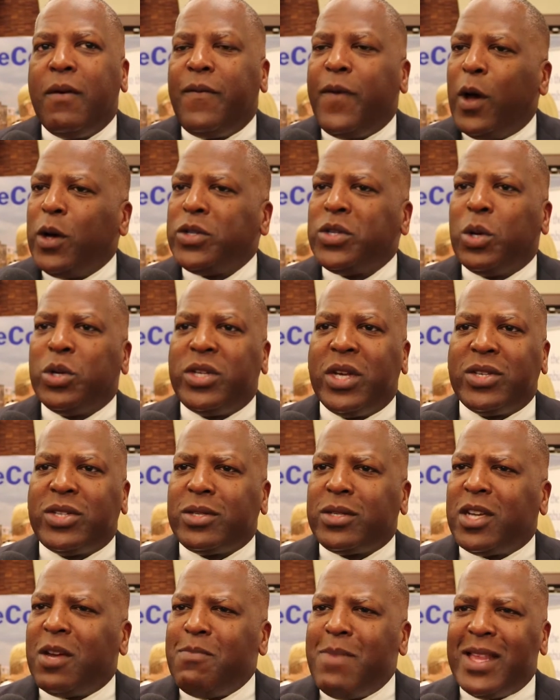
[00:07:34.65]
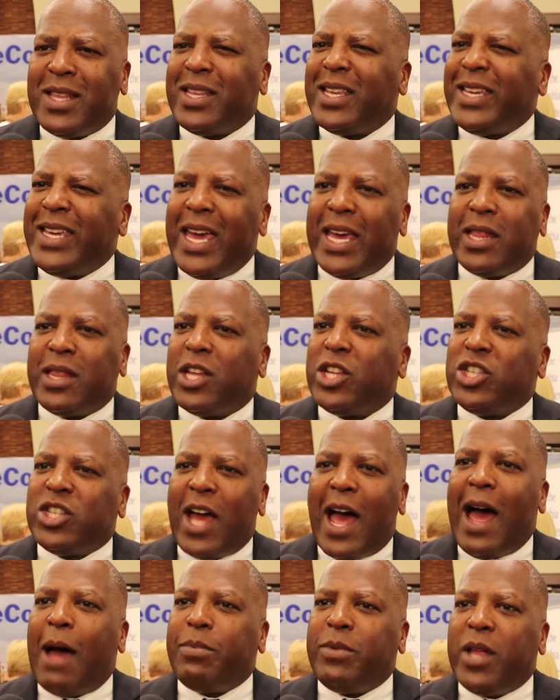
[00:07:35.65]
Folks who are just committed to getting the
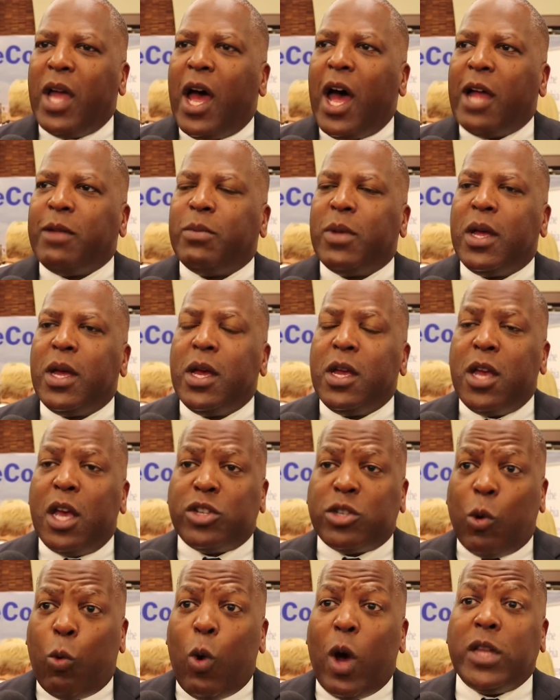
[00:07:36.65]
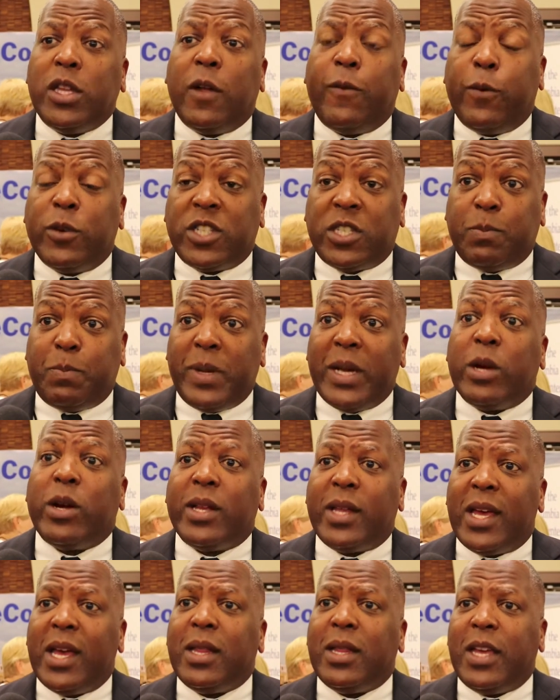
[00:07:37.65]
job done. There's a wonderful
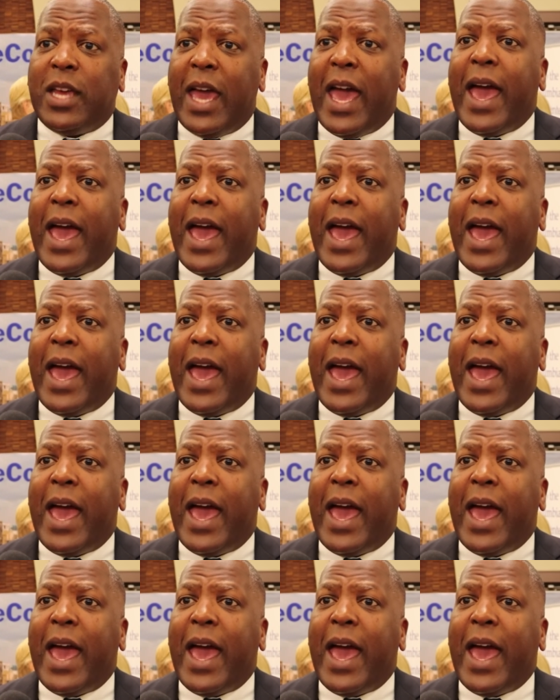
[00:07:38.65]
spirit in the